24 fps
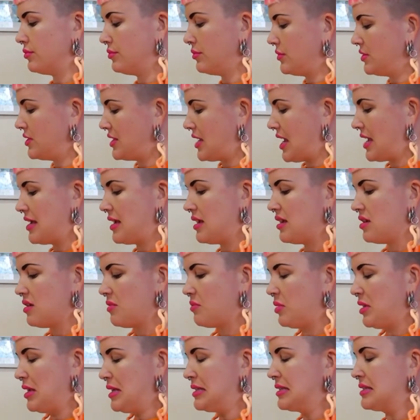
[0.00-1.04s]
Taking your
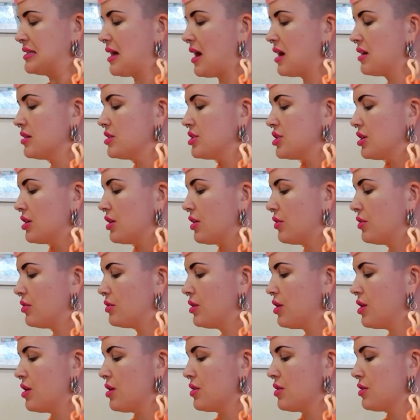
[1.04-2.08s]
pins out as you go
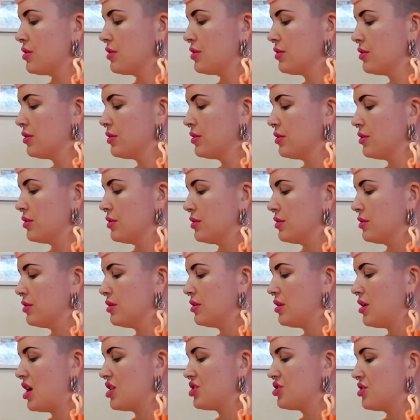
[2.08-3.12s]
along.
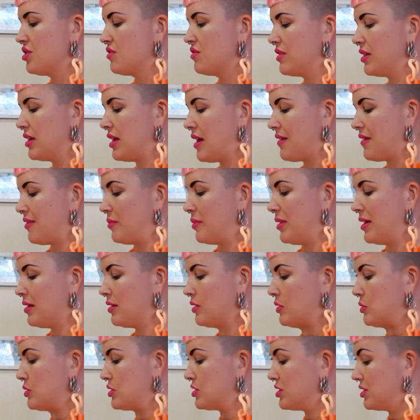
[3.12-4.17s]
I should really have a pin
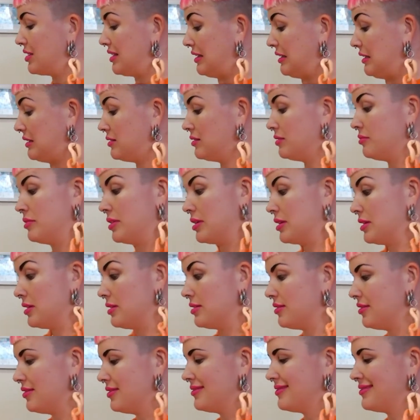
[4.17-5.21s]
cushion here, but I
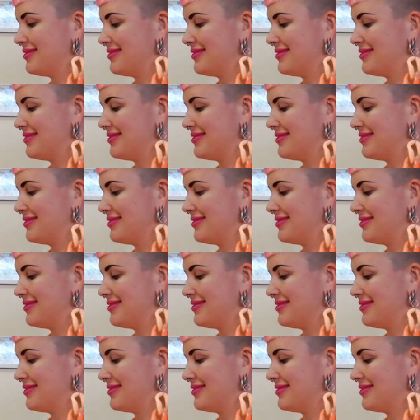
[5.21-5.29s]
don't.